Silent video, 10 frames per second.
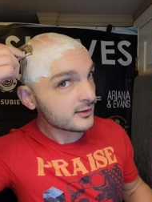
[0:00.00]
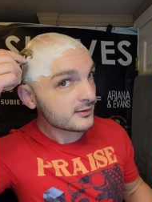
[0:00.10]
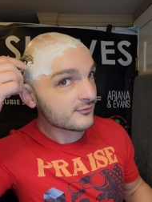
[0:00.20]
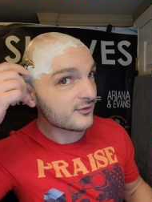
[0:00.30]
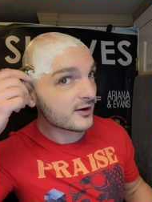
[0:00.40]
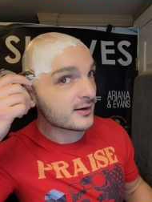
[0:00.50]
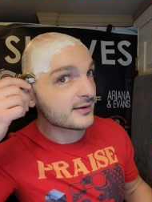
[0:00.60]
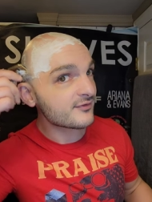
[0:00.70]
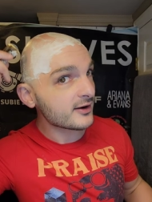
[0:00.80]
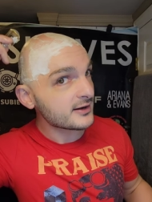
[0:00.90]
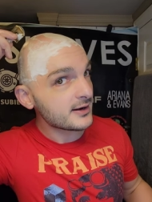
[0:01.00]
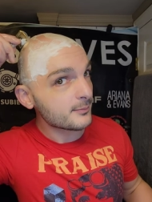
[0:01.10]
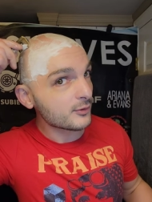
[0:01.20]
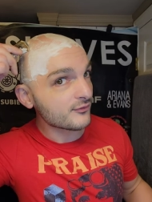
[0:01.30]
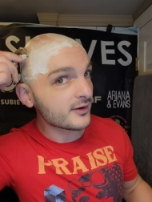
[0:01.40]
very, very
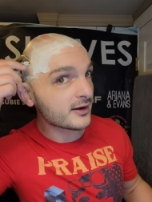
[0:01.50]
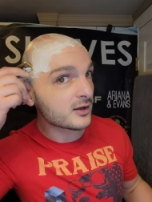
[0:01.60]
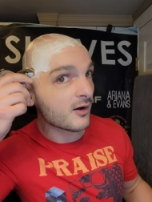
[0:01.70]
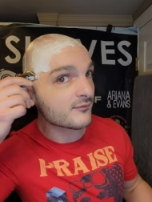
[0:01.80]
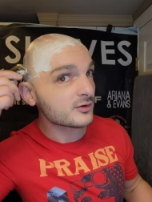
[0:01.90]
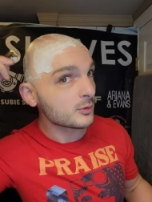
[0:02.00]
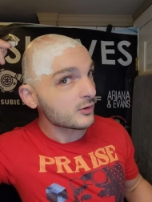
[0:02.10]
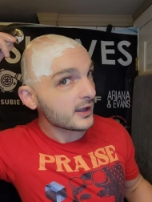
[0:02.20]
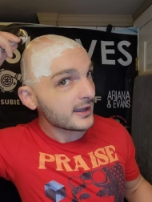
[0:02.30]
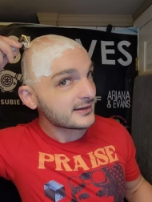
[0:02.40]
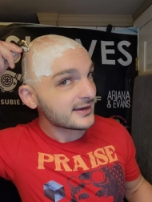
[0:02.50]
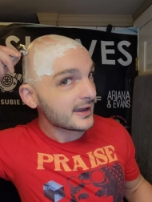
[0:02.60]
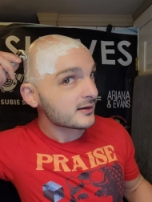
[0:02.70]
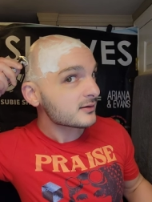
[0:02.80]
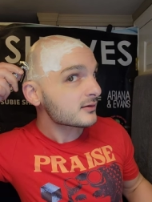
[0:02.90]
nimble, very comfortable, and
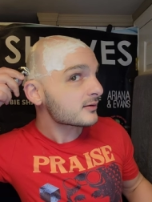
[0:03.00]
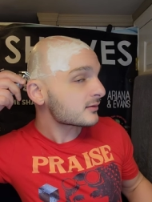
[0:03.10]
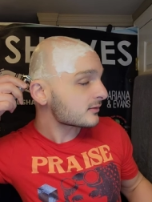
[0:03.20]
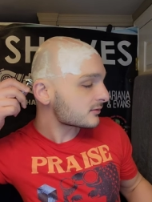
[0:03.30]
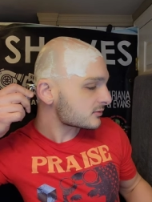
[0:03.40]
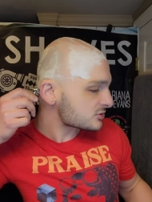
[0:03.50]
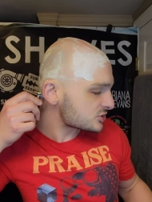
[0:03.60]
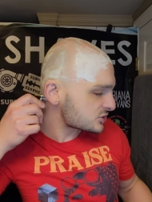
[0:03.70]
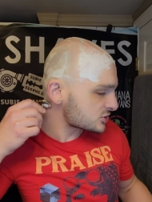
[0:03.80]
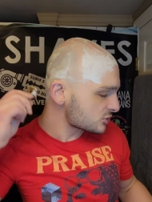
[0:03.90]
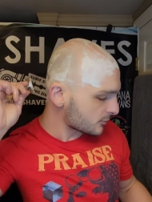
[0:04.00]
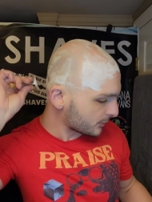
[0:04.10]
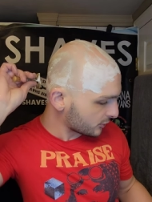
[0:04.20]
yet Super